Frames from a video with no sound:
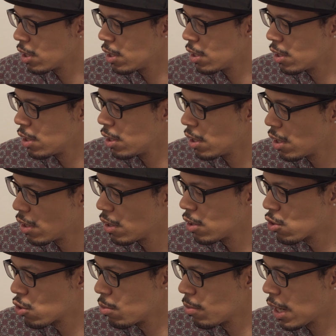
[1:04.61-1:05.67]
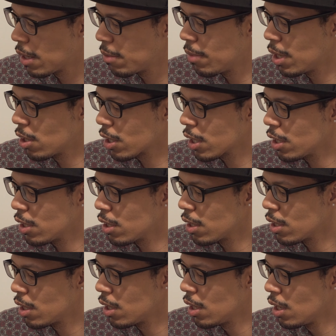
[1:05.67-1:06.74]
and to my
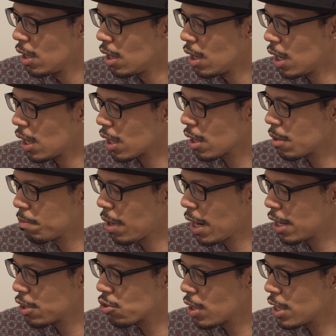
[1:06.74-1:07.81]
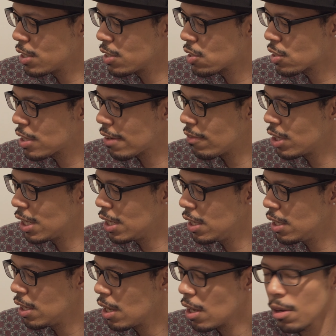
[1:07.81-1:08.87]
American uh, compadres,
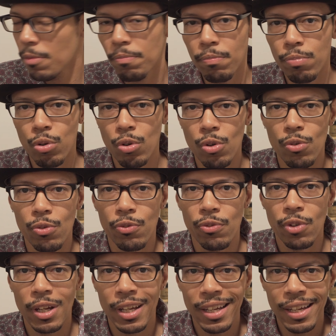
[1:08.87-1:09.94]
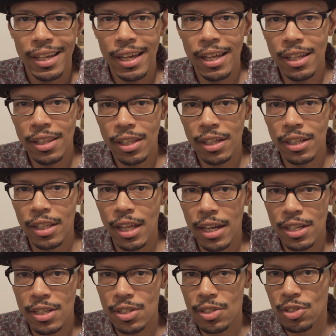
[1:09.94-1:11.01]
70 proof. Anything
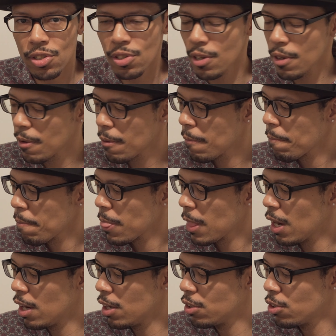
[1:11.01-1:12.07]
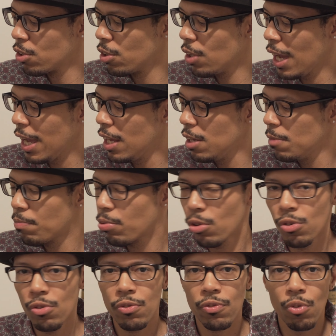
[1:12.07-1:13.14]
that is under 80
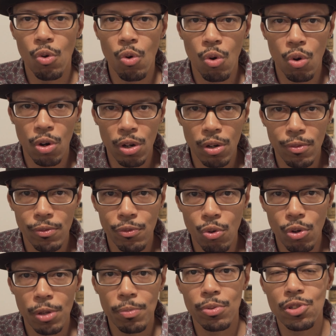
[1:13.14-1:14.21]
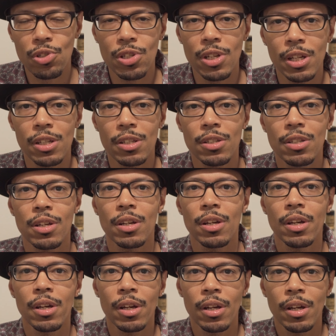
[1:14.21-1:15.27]
proof or 40%
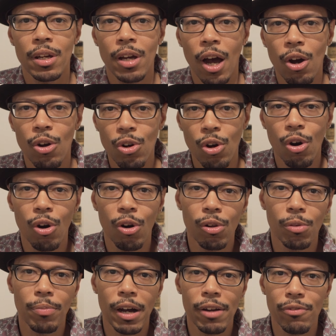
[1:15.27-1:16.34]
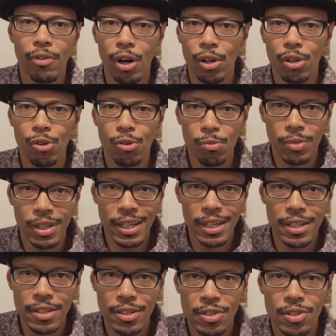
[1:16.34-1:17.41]
alcohol by volume
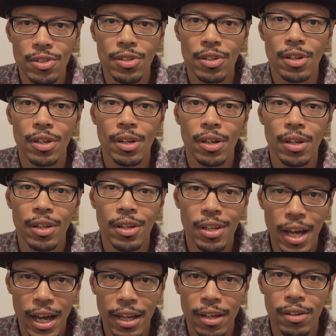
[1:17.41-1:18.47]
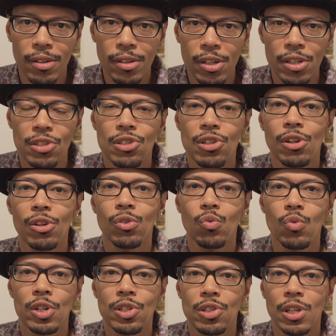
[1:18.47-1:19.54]
is not
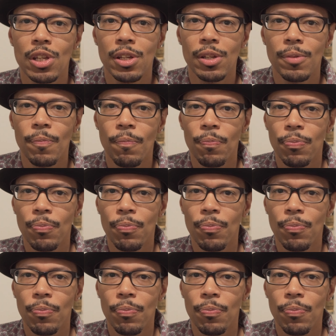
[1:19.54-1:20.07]
considered whiskey.